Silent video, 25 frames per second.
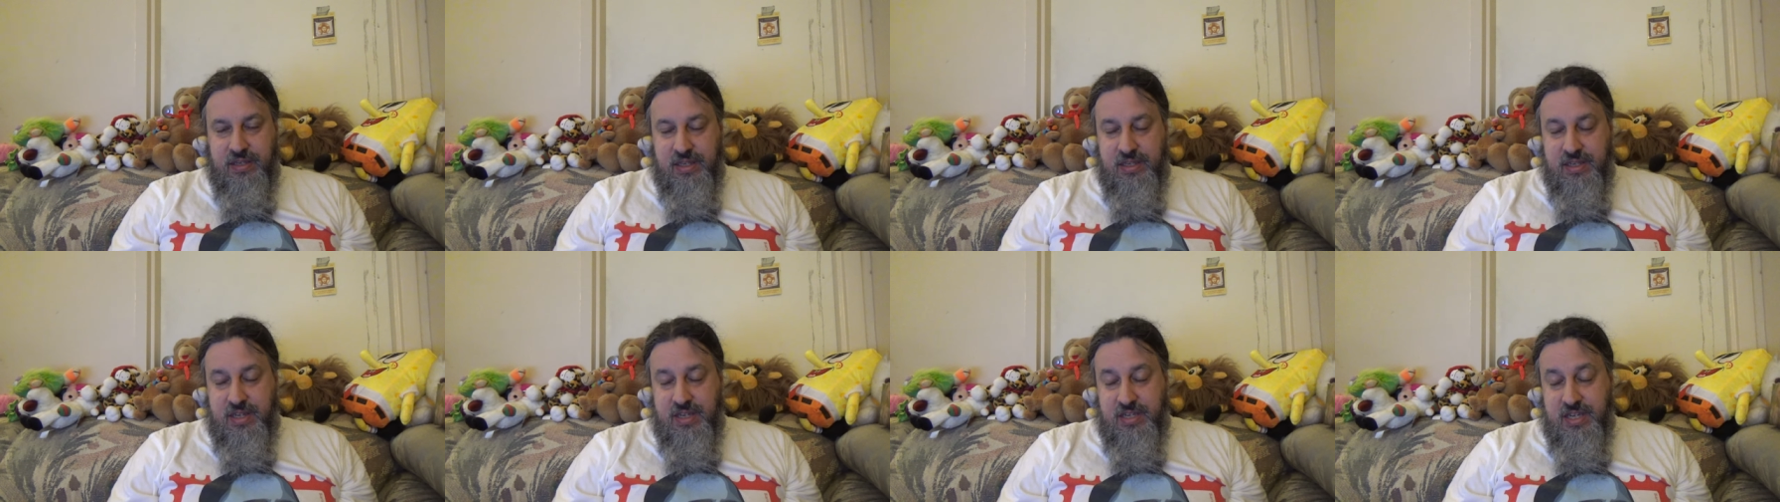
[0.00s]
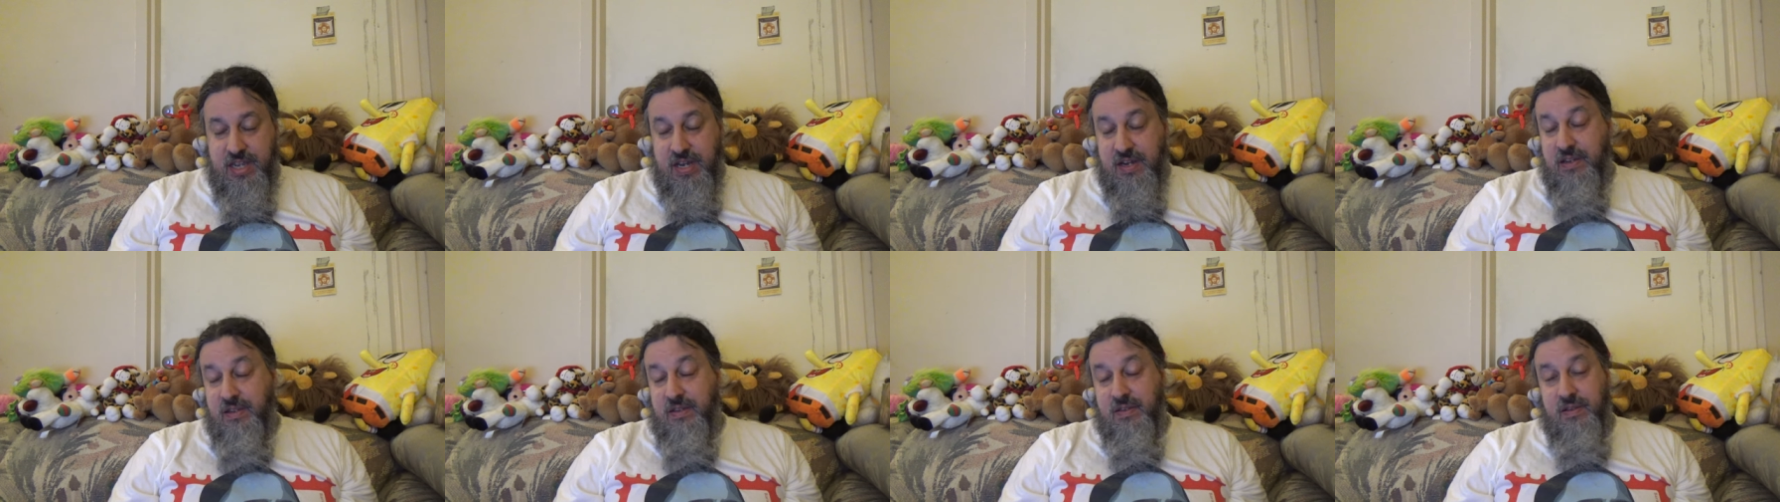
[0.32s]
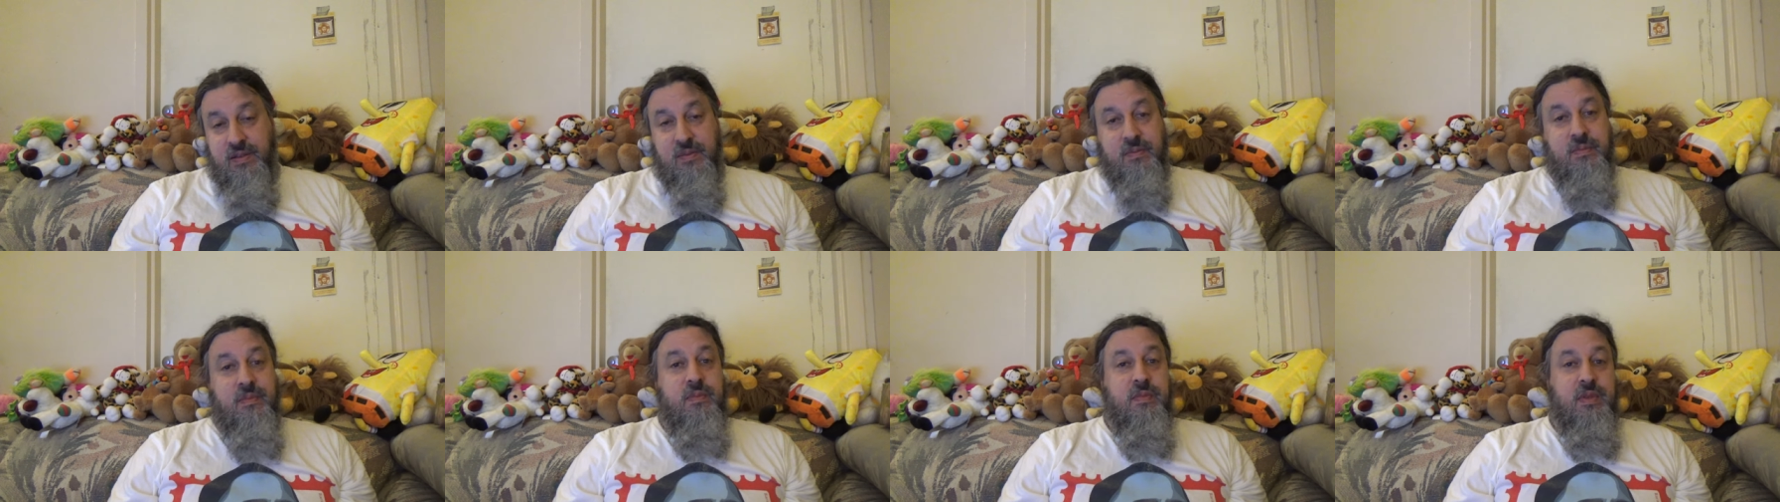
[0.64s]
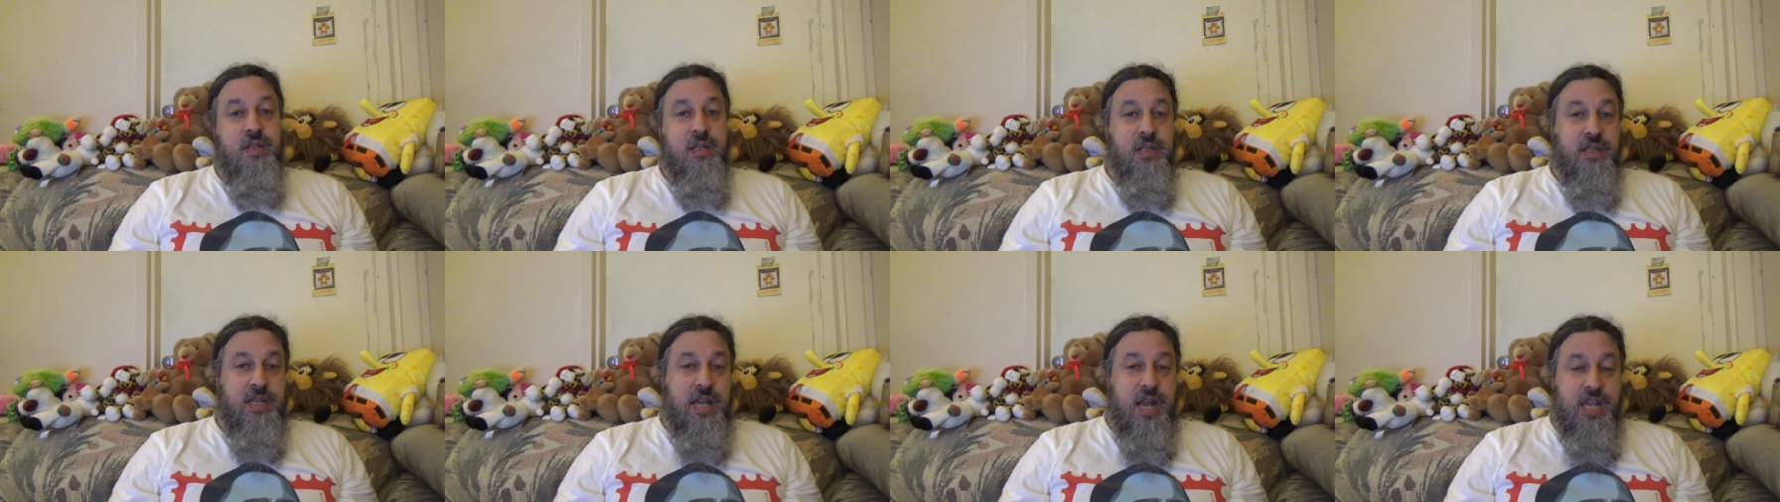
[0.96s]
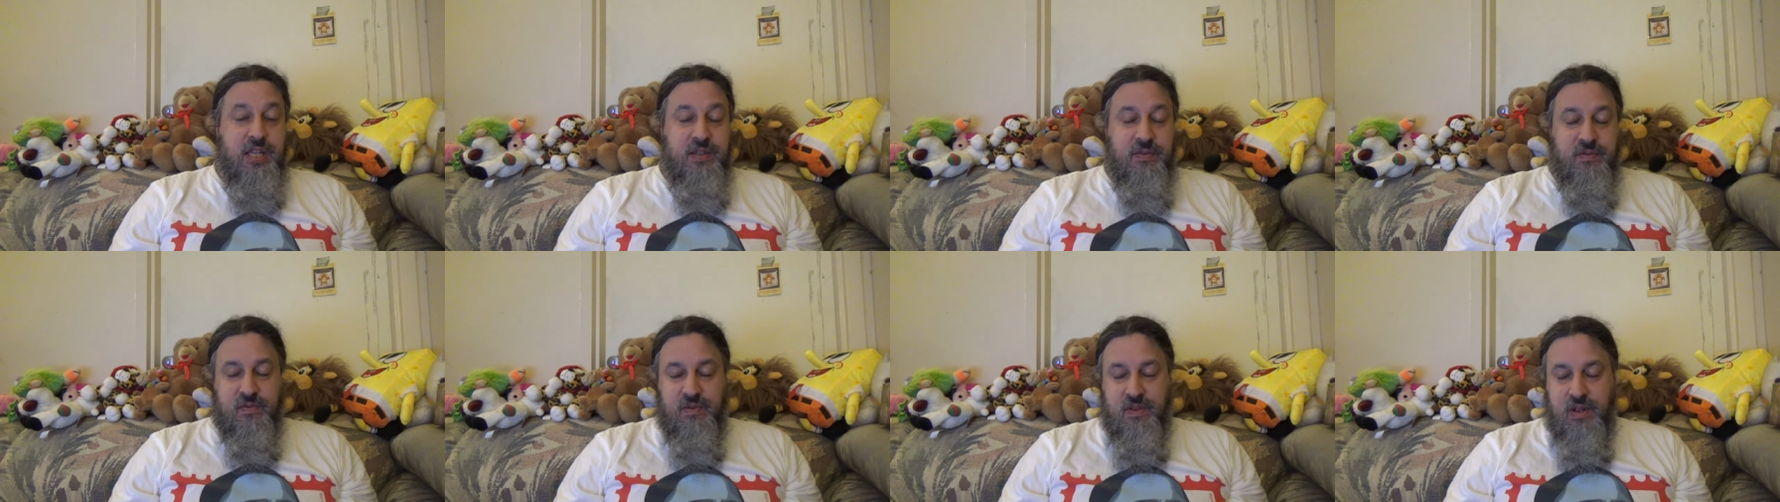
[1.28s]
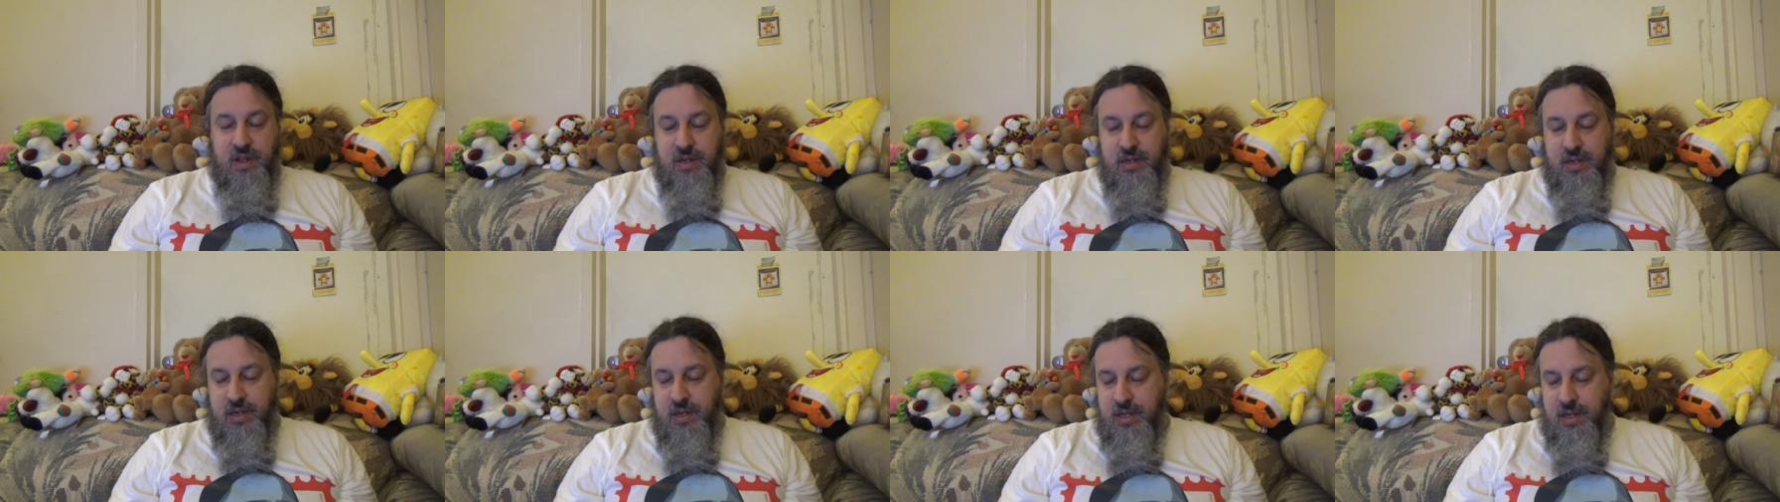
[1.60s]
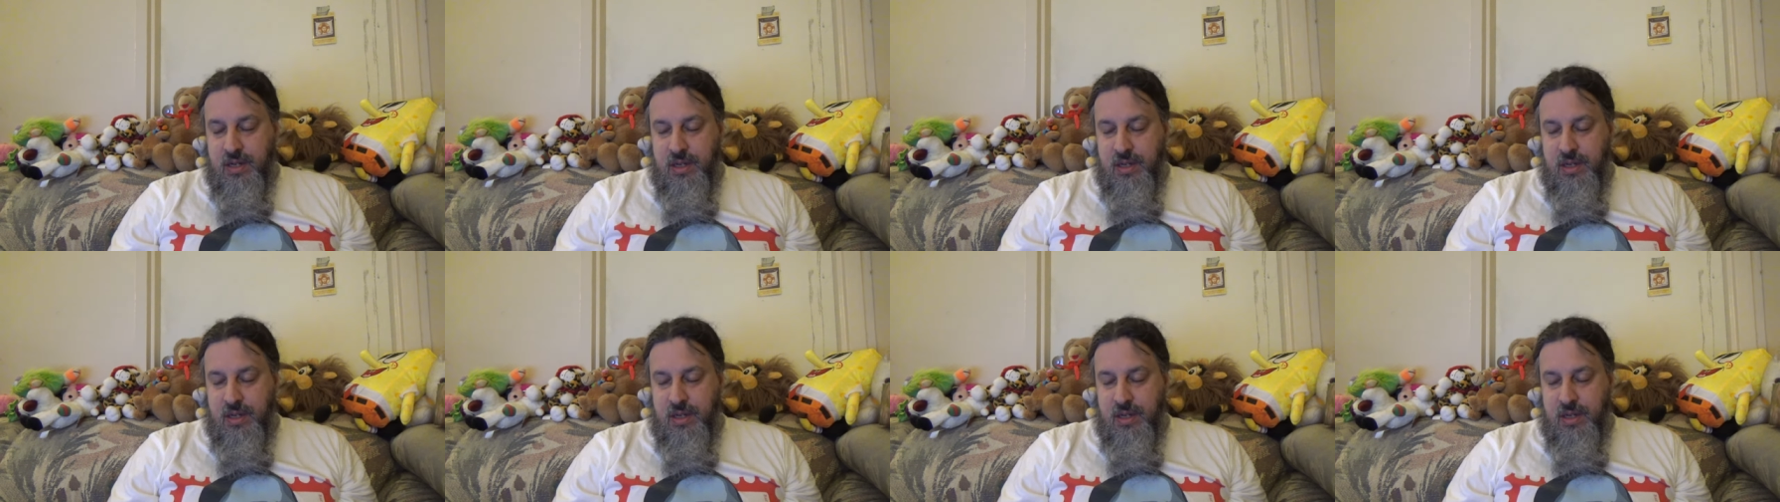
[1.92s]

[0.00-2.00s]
I said in the last vlog,